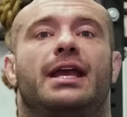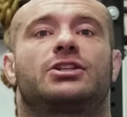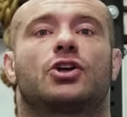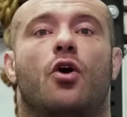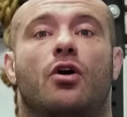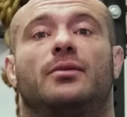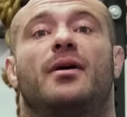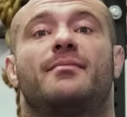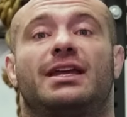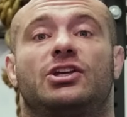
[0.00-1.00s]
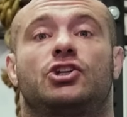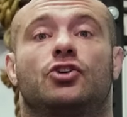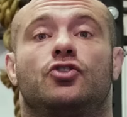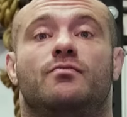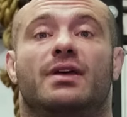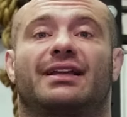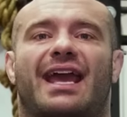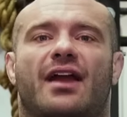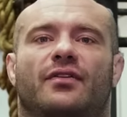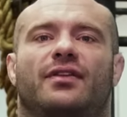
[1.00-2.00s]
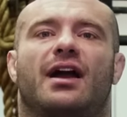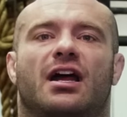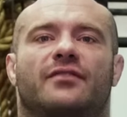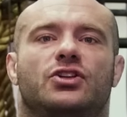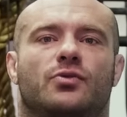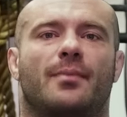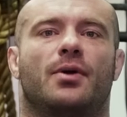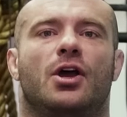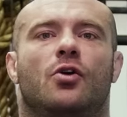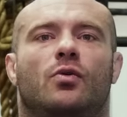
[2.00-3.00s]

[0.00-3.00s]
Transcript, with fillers: It's all about making sure you milk everything out of each rep,